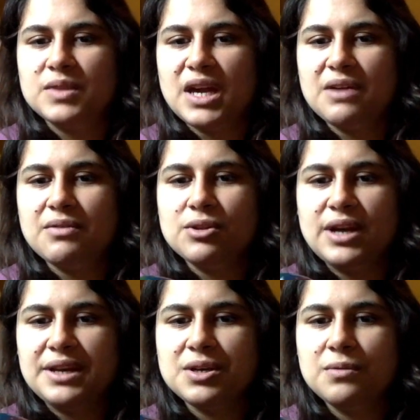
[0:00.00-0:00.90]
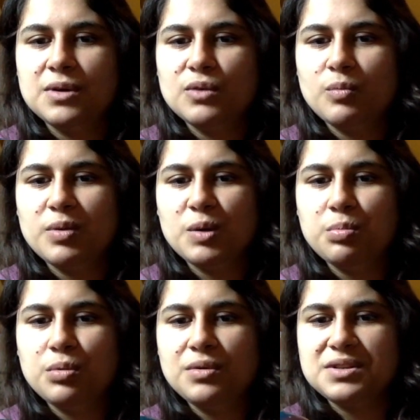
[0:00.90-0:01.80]
they have a light tone of a
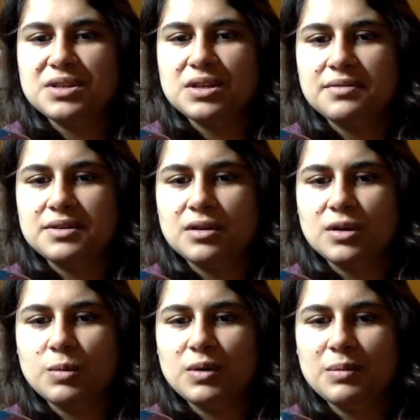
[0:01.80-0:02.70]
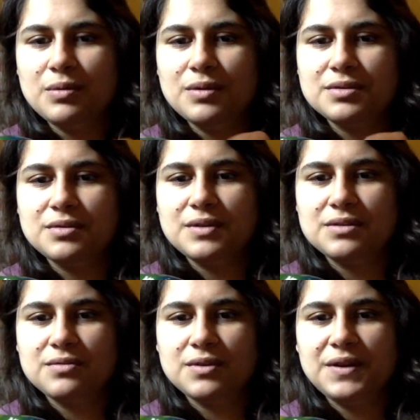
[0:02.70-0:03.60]
purple instead of a darker purple, so
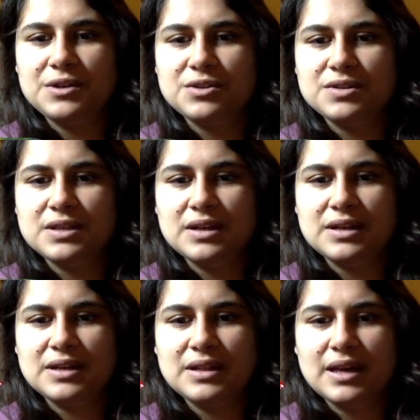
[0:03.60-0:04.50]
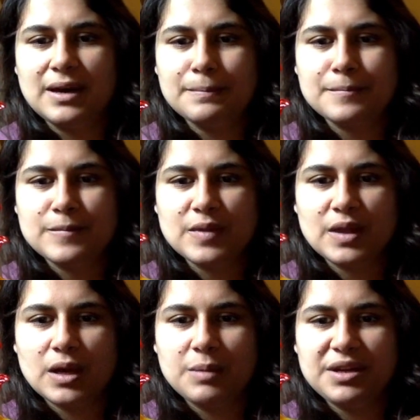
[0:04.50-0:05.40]
that's very interesting they did that.
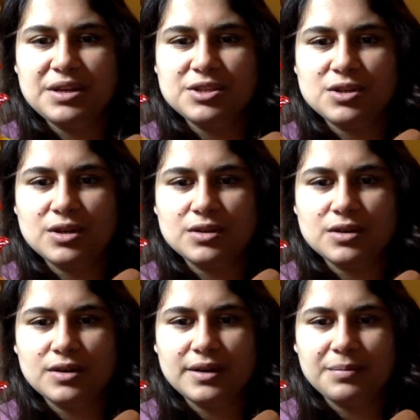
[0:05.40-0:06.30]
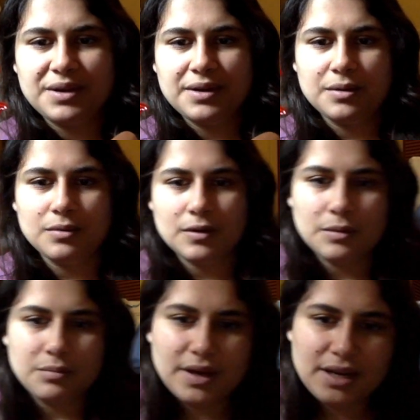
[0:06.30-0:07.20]
I mean, it does start dark up here,
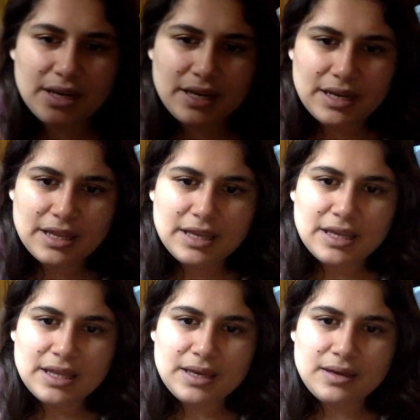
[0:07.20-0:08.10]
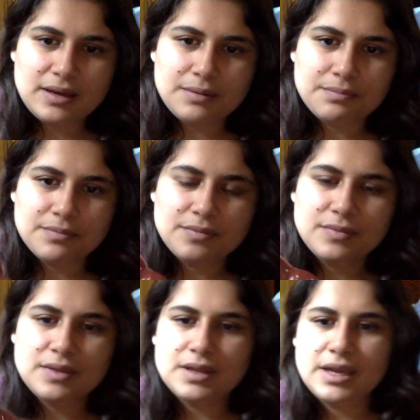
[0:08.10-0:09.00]
but
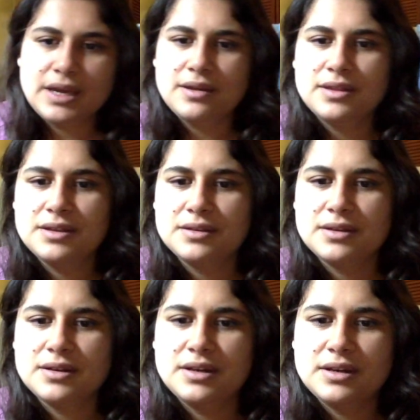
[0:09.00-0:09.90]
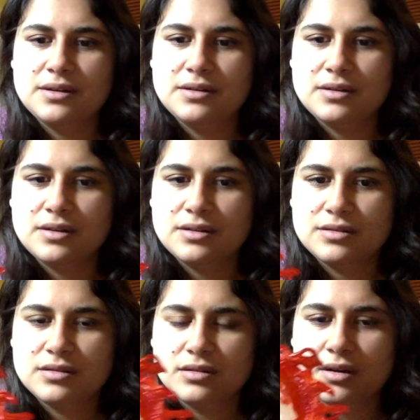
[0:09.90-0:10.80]
yeah, it just kind of did a
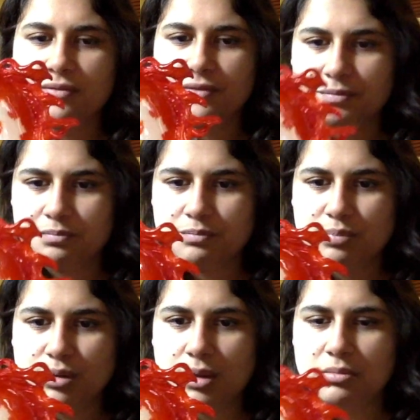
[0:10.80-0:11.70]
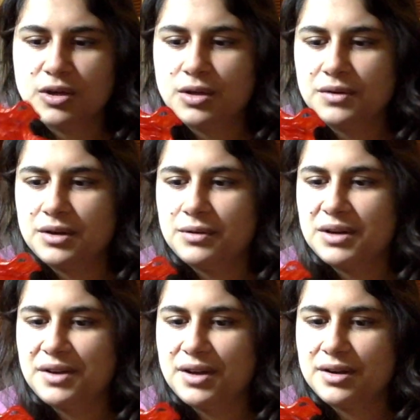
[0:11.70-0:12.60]
soft plum color or
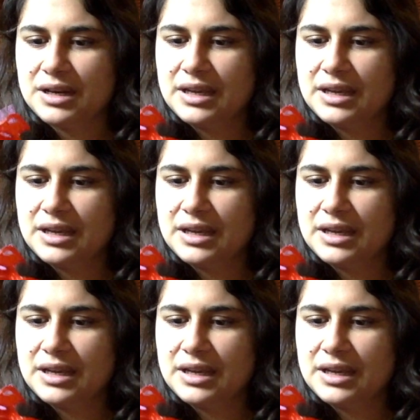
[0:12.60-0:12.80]
whatever not.